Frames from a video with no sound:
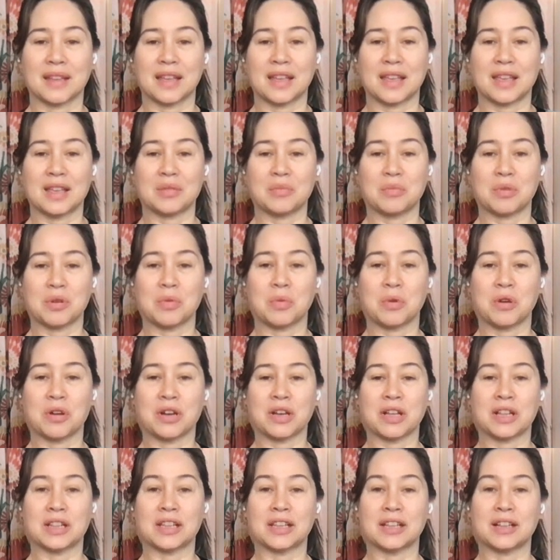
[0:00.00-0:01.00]
And we'll
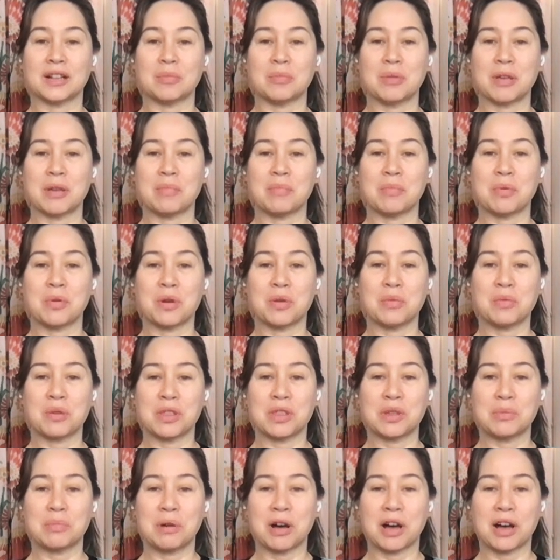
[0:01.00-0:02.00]
work a little bit more
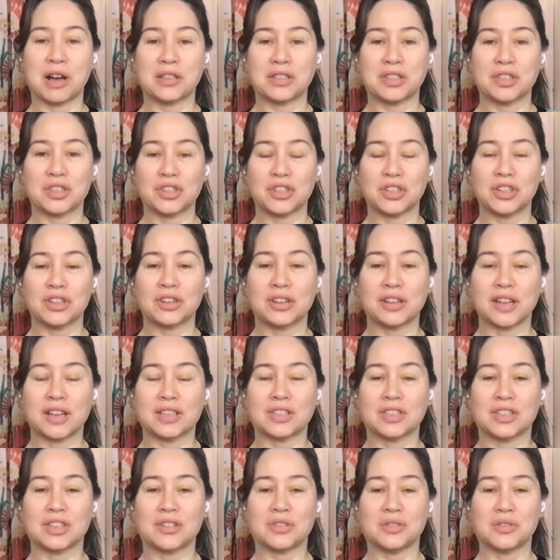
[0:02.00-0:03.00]
with the posture.
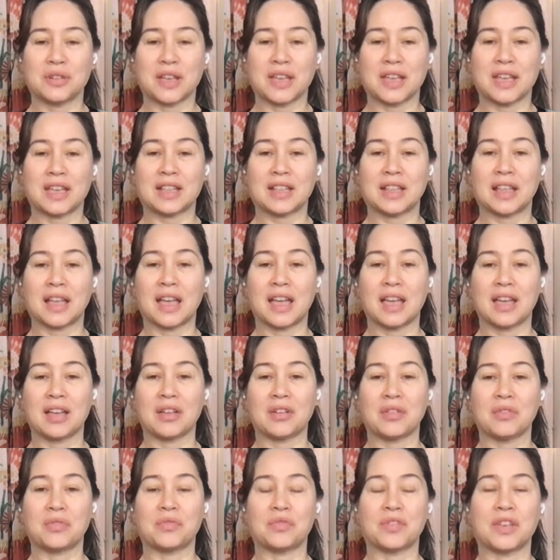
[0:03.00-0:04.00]
As you
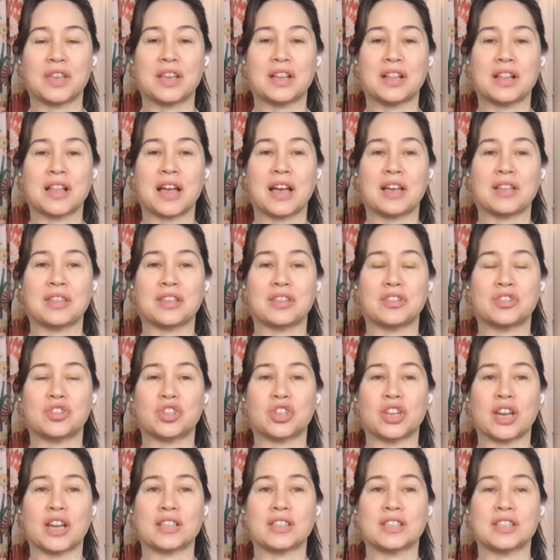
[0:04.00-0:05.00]
inhale, feel how the
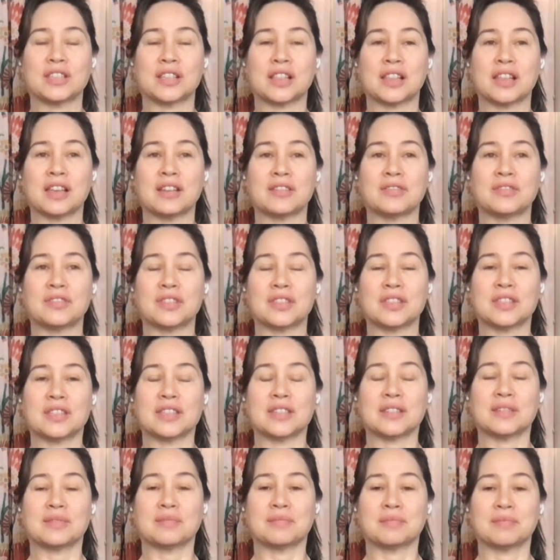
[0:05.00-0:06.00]
chest
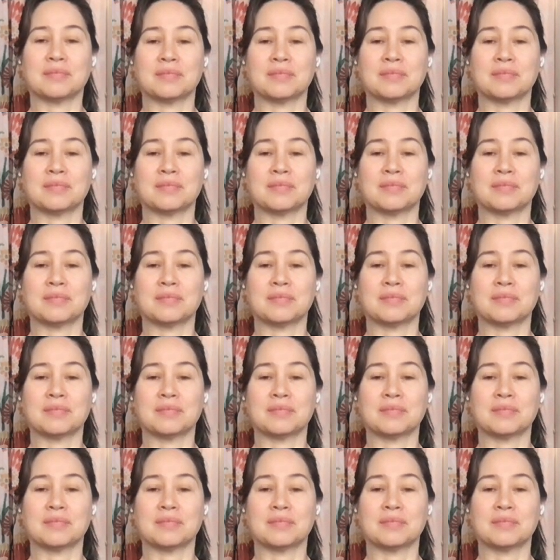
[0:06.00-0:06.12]
lifts.